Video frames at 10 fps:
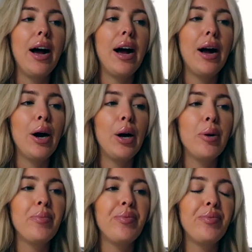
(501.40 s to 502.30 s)

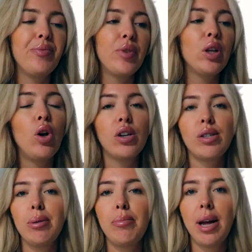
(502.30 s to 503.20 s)
the
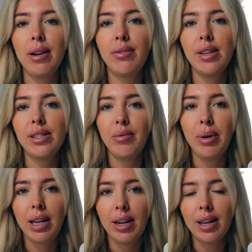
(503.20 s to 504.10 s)
long-term benefits of
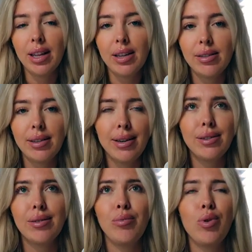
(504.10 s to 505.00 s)
me eating this? And
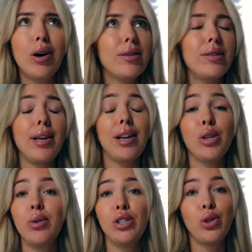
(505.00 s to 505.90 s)
it's not to say I
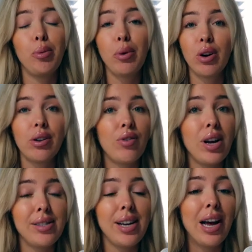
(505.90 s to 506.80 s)
don't enjoy burger and
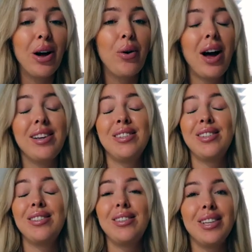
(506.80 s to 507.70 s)
fries now. I
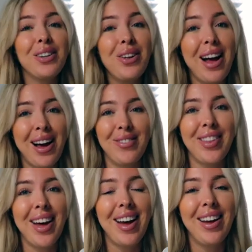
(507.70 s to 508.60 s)
still have
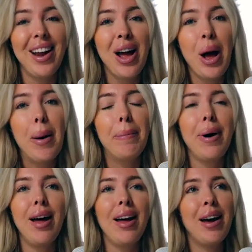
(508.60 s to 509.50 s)
that,
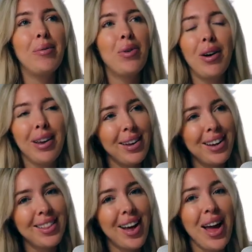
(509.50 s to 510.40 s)
but I'm not
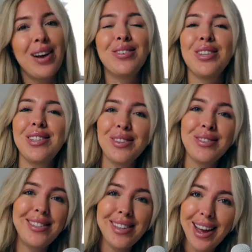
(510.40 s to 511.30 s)
eating that every single
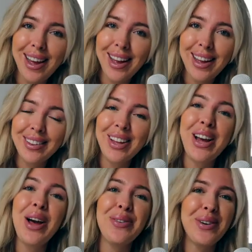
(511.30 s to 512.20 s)
day like
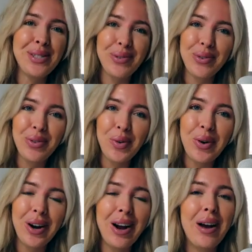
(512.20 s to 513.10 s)
I was
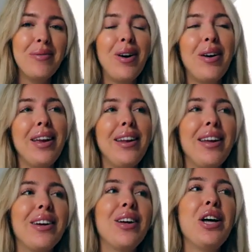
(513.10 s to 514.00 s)
before. I'm not
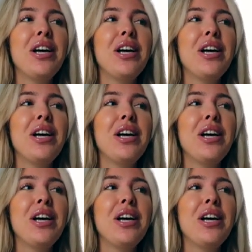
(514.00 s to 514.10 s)
eating